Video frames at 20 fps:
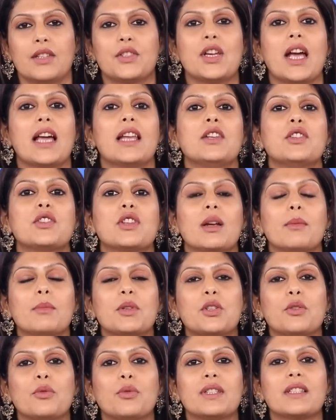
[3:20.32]
Challenge number
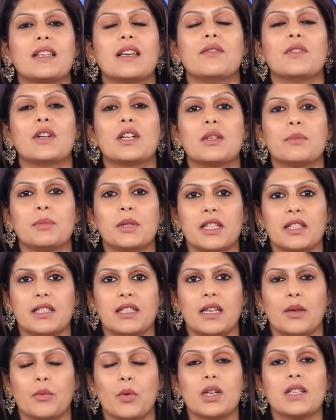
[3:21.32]
two is
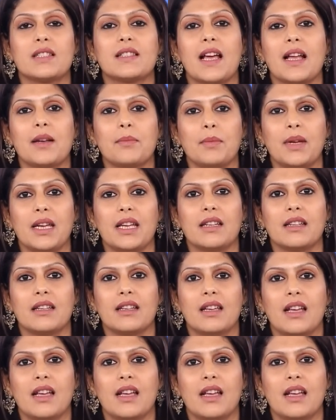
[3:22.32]
convertibility. What does that mean?